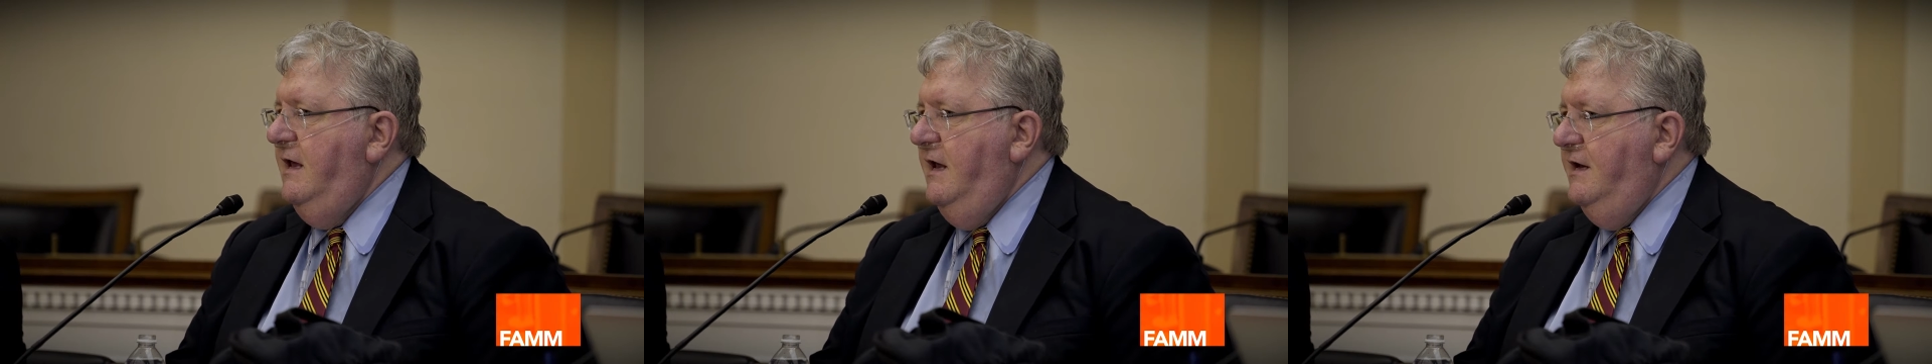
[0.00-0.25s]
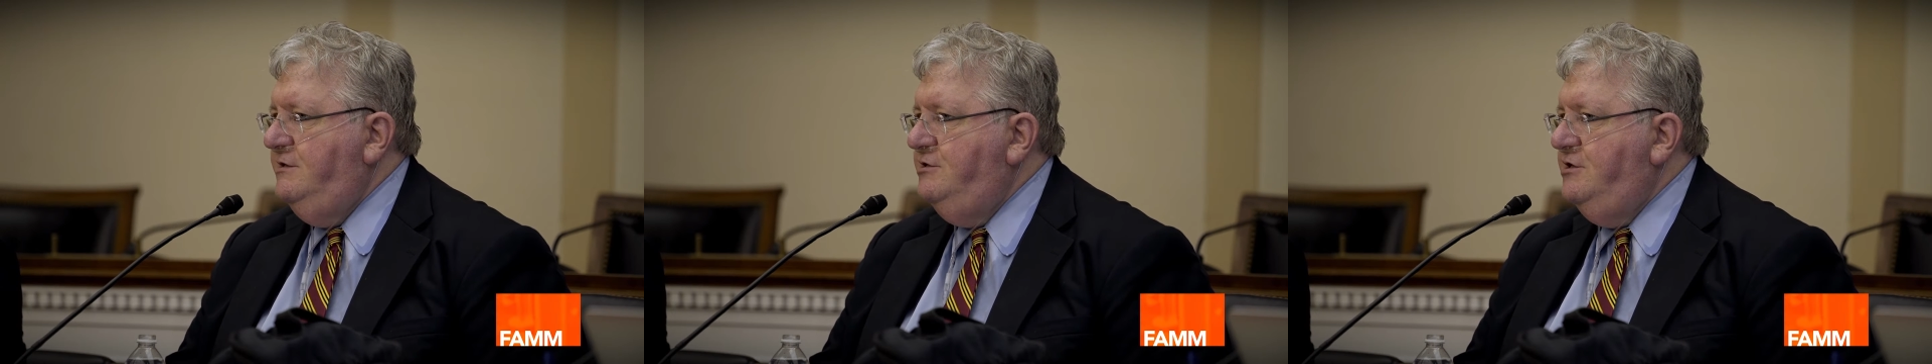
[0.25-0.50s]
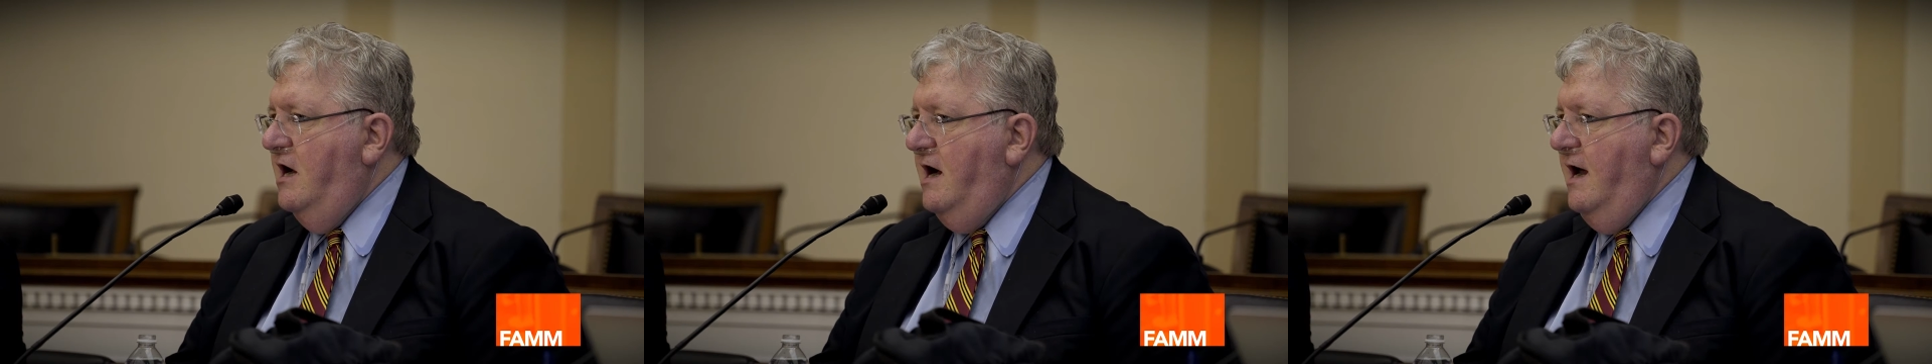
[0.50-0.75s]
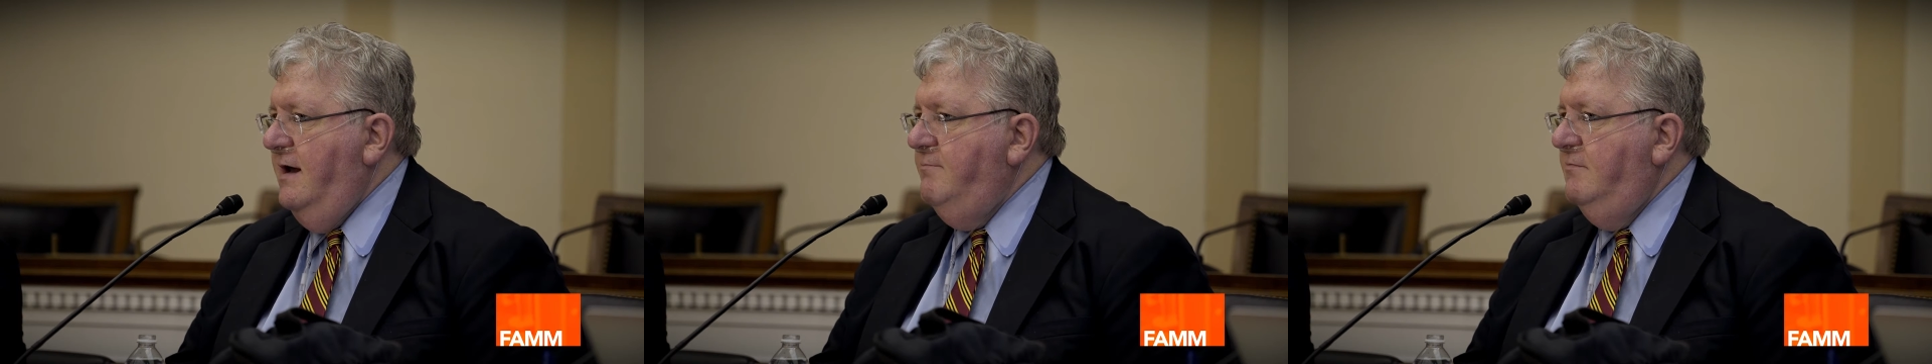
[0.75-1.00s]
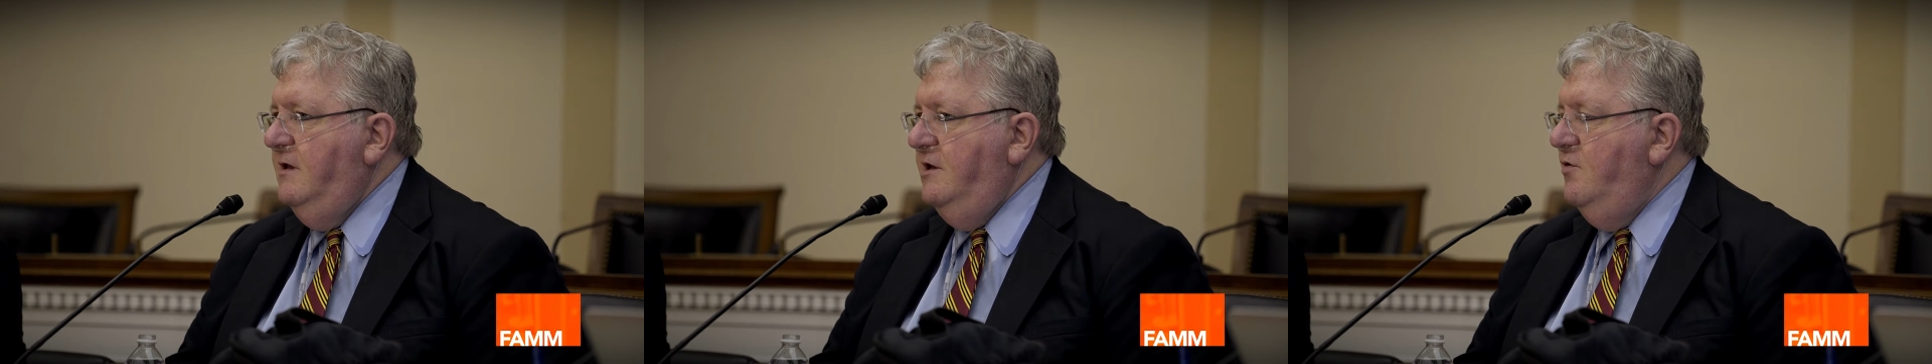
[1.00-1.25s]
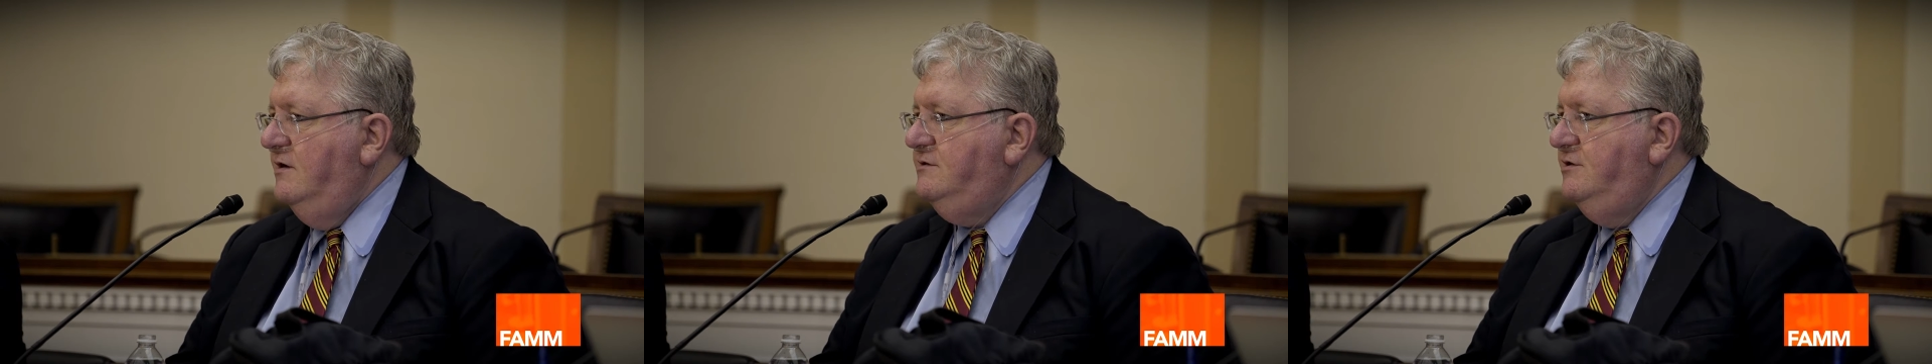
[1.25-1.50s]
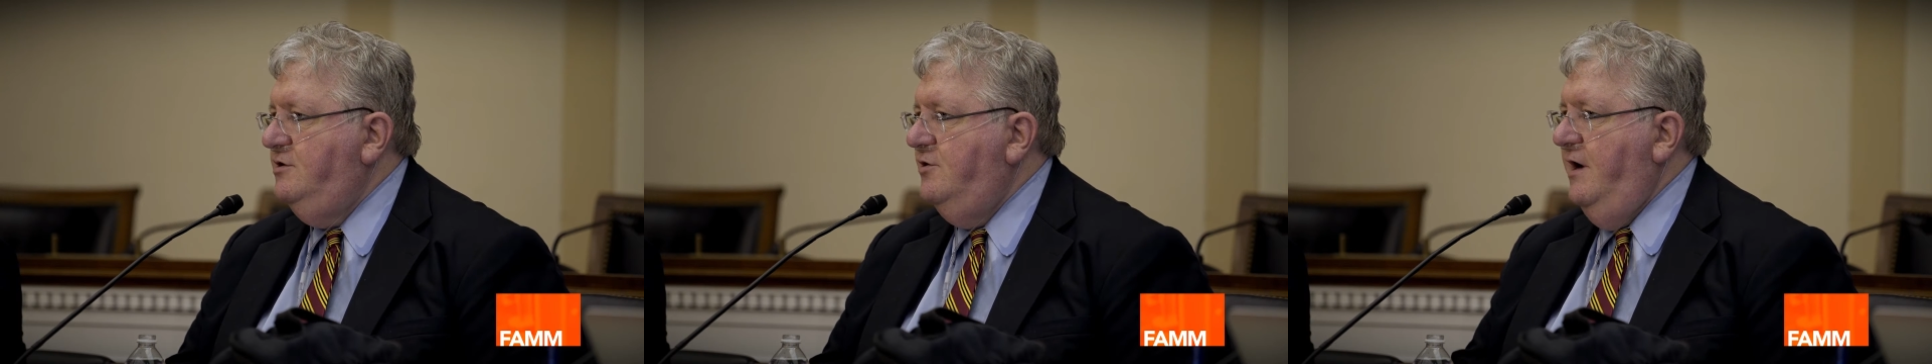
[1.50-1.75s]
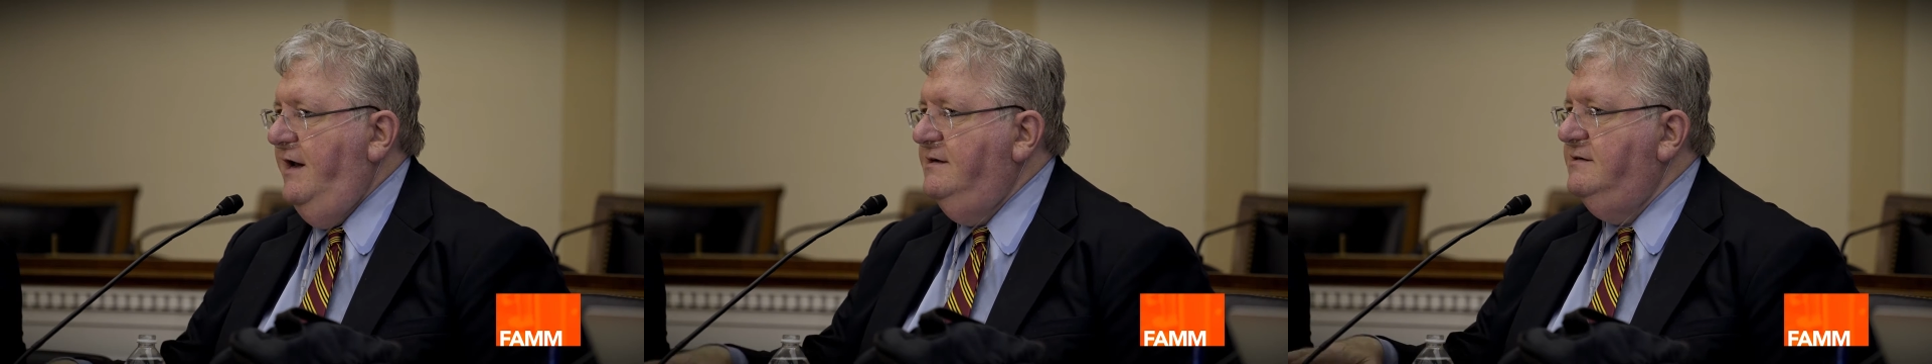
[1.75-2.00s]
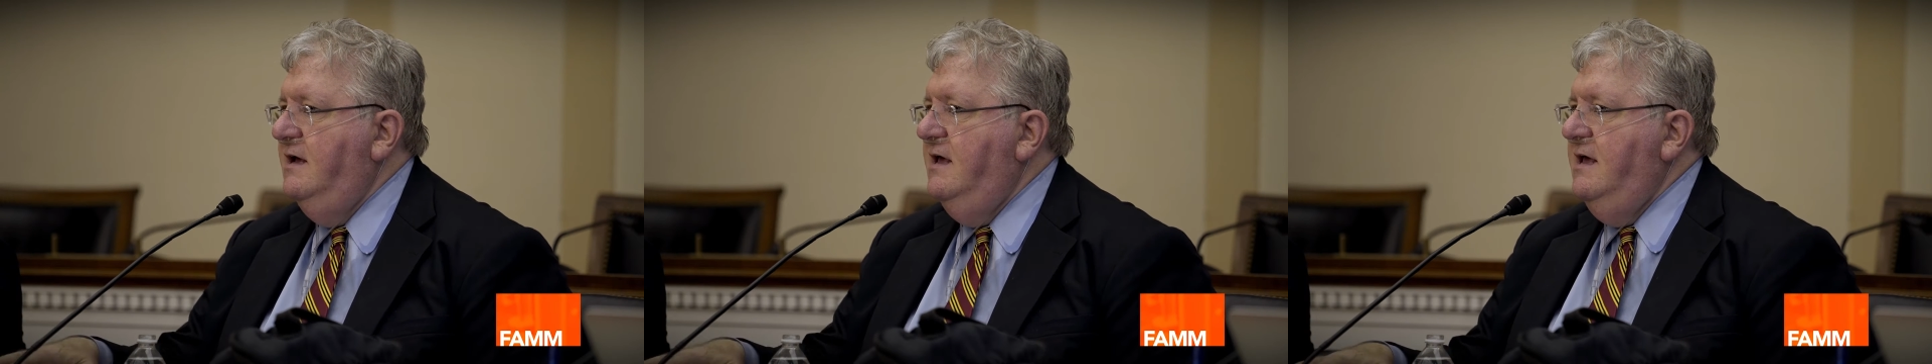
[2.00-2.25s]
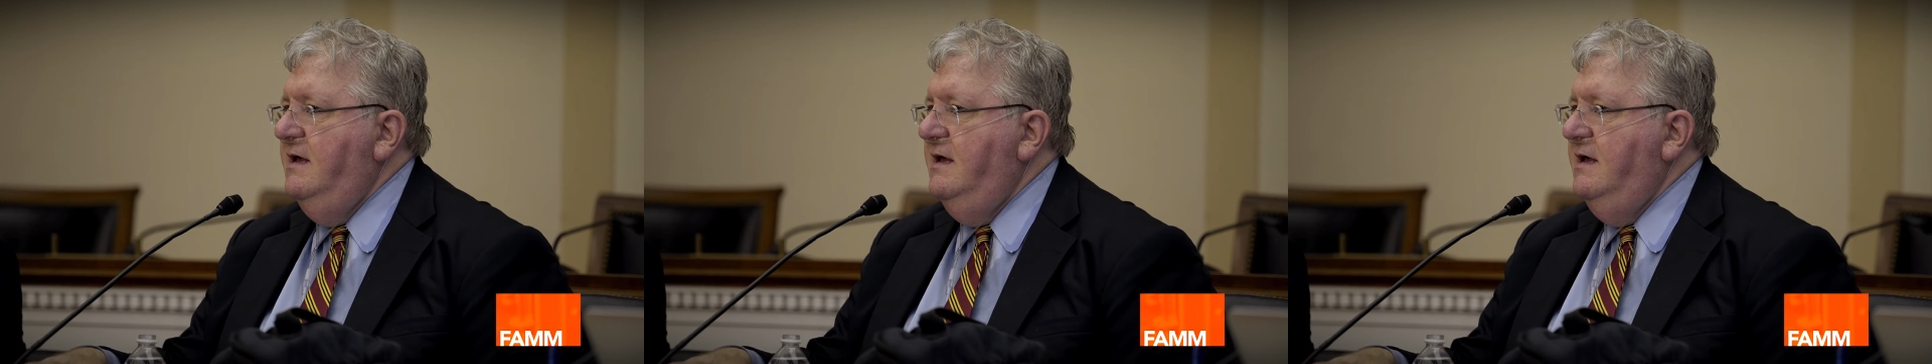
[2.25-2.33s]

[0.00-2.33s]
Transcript: Each time, the U.S. attorneys